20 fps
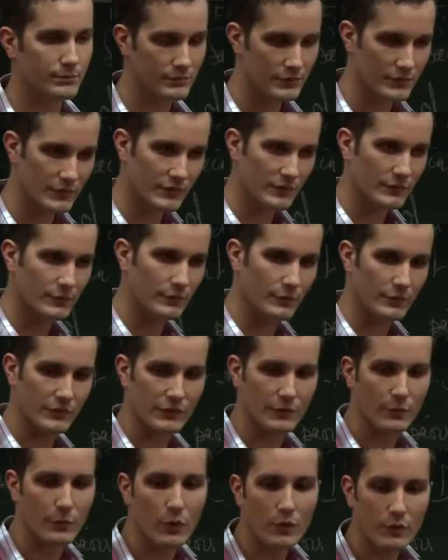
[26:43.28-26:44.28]

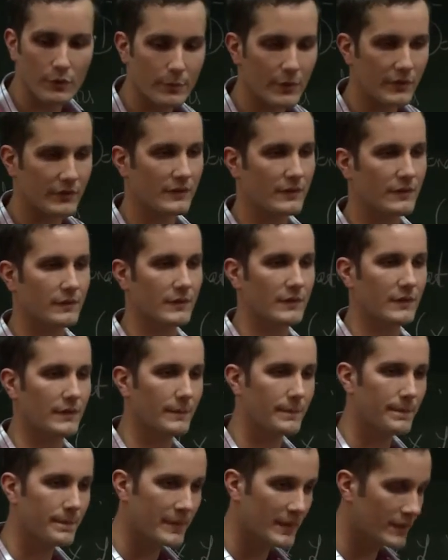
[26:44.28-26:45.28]
smaller positivity.
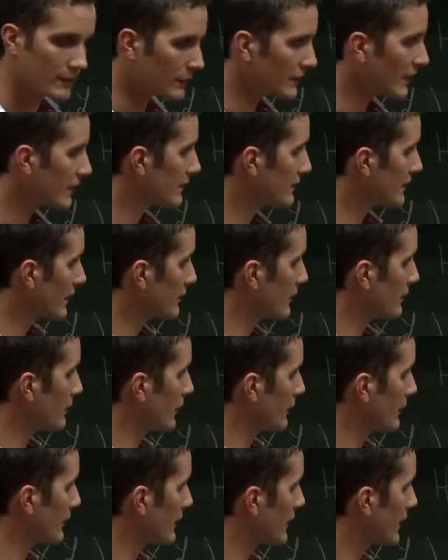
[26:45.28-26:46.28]
So that, that's the
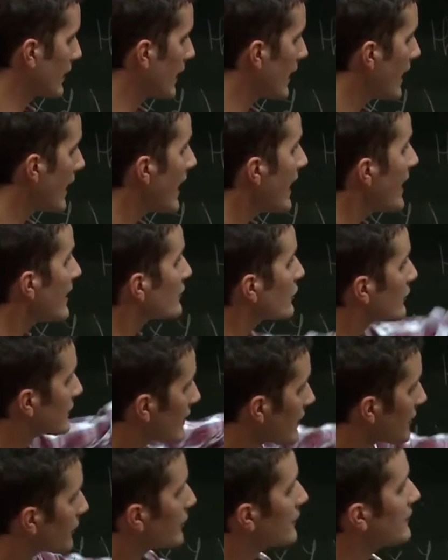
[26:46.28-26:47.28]
point. So
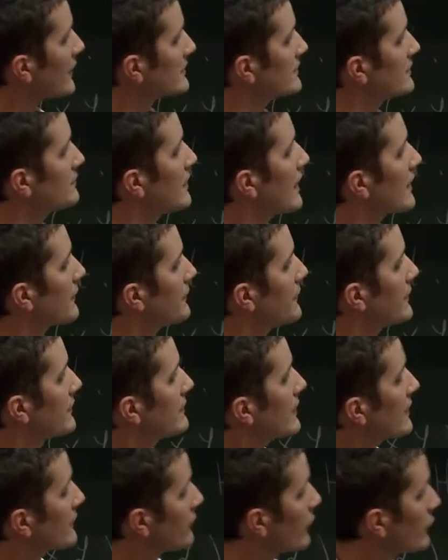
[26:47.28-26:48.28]
these three facts imply fitness